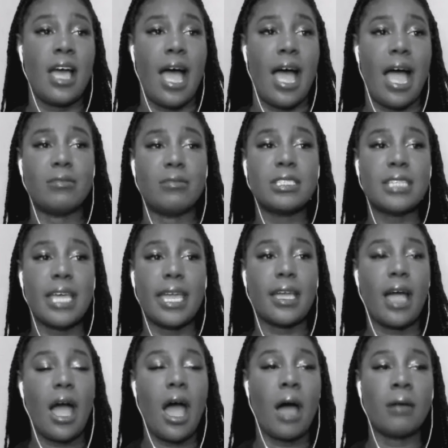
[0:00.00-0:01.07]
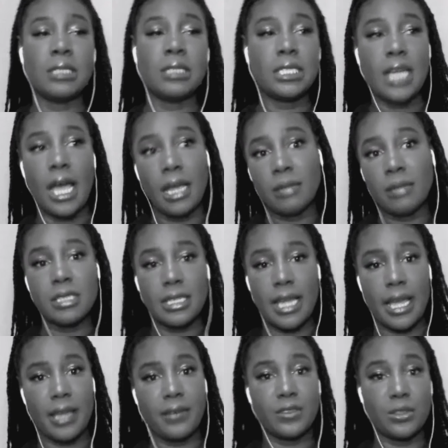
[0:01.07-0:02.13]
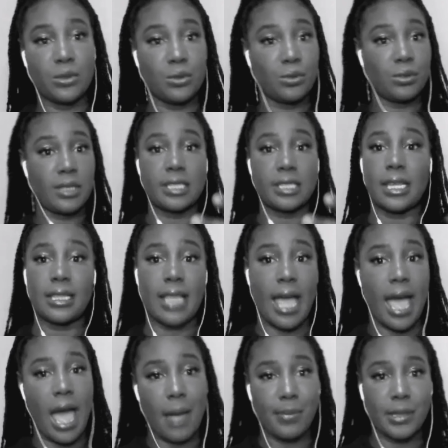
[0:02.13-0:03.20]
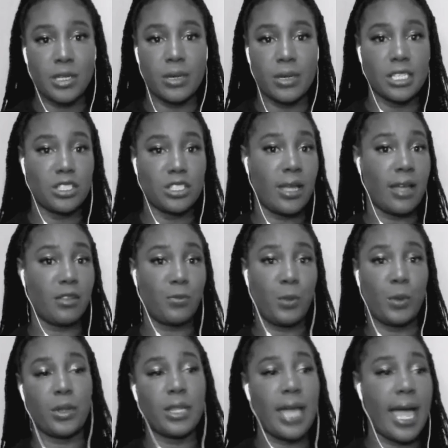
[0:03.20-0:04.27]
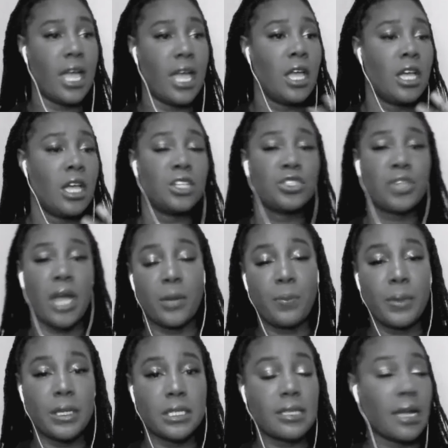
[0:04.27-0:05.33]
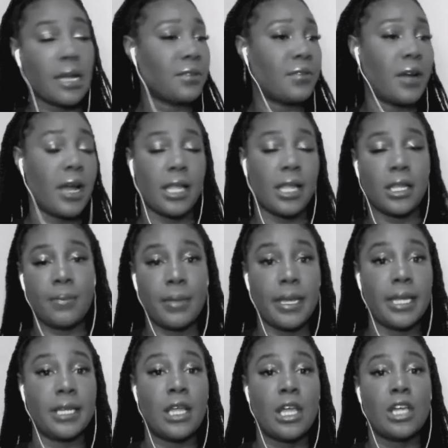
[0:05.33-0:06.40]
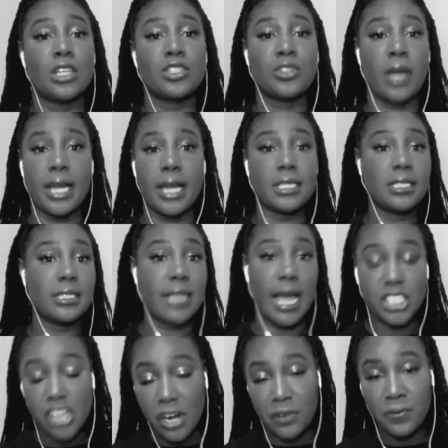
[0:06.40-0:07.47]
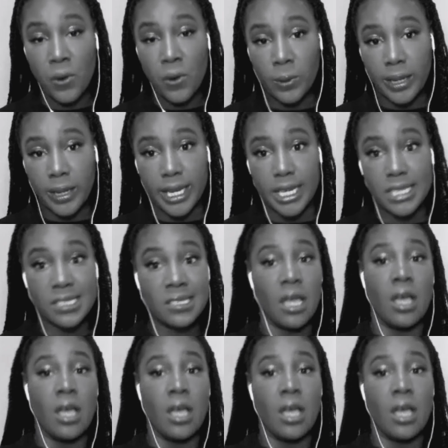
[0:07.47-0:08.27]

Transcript: I was like, how many times in life do things like that happen to us? You have people that try to pull us out of our element, try to snatch our focus.